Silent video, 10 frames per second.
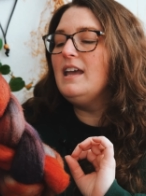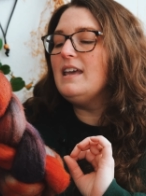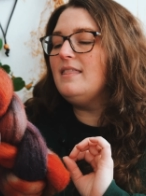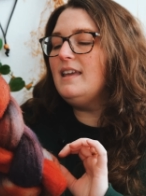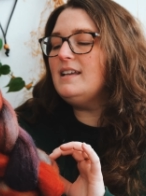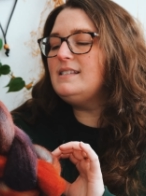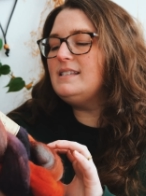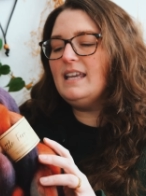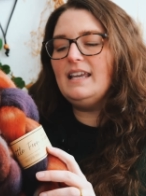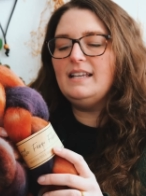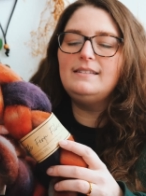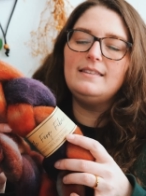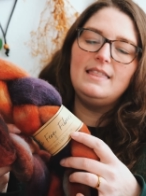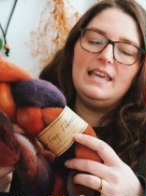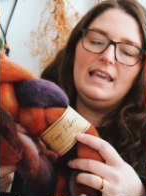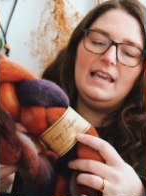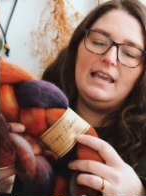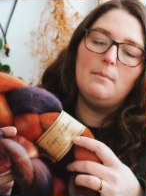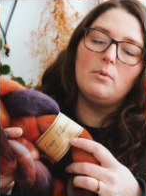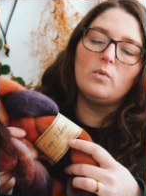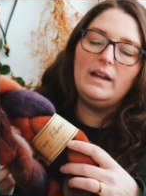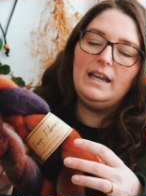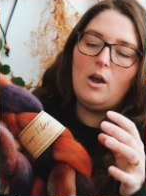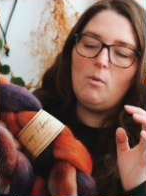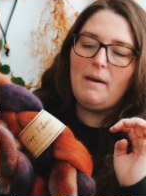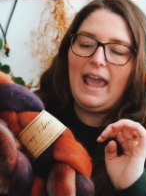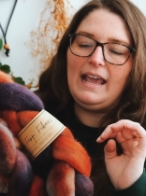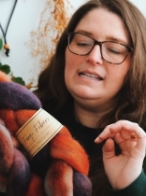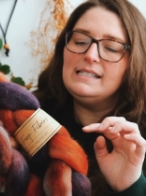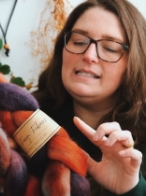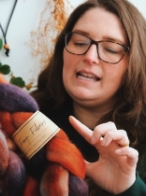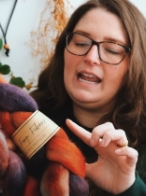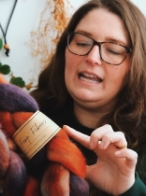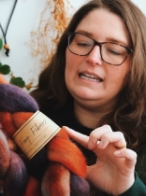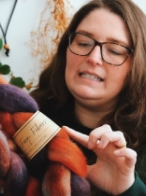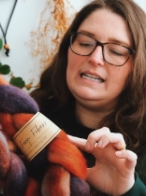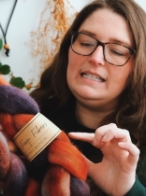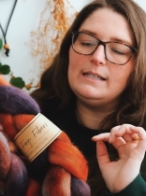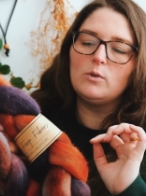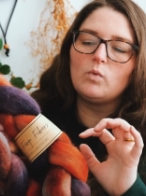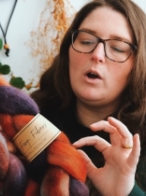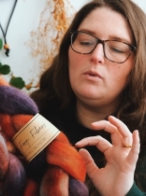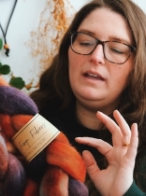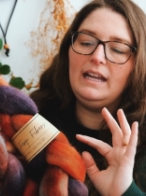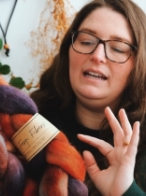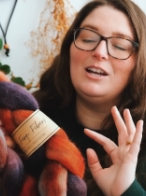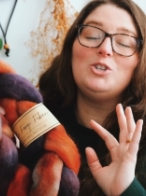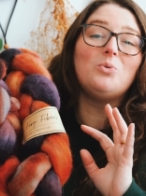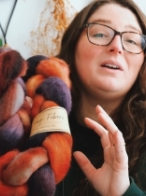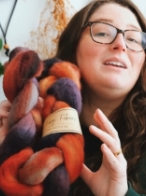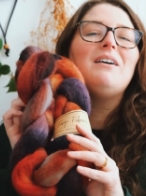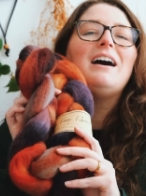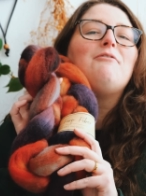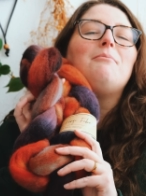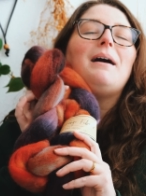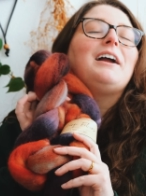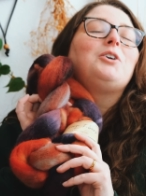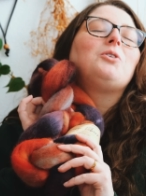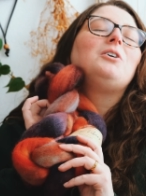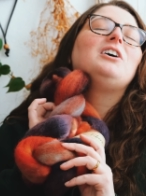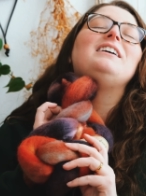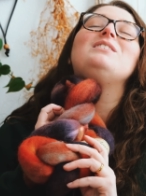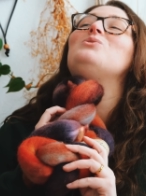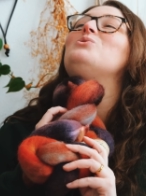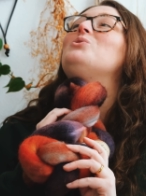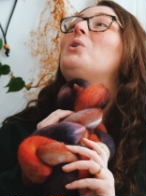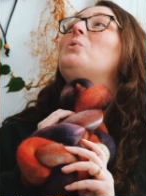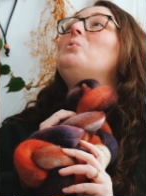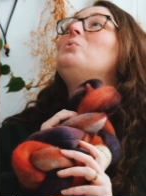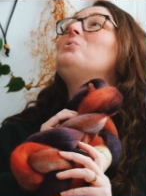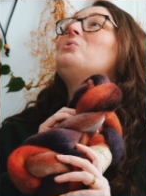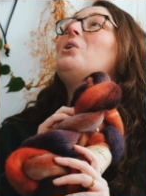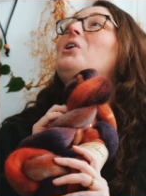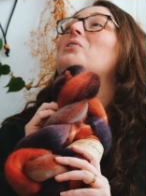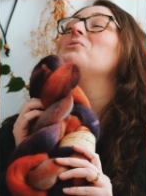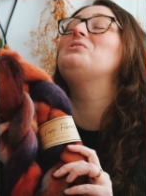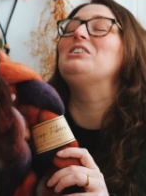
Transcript: This is the merino base and it's a roving 25 micron. It's so soft